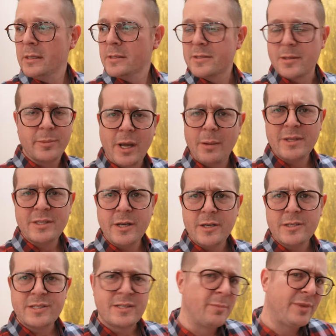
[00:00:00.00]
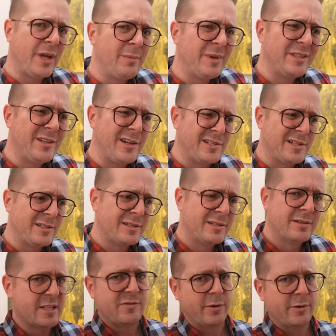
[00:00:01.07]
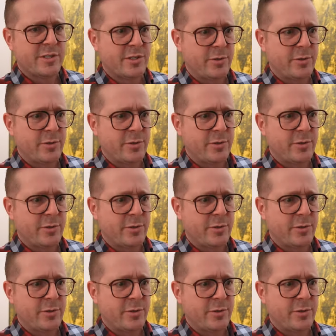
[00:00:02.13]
sometimes it does, sometimes it doesn't. It's very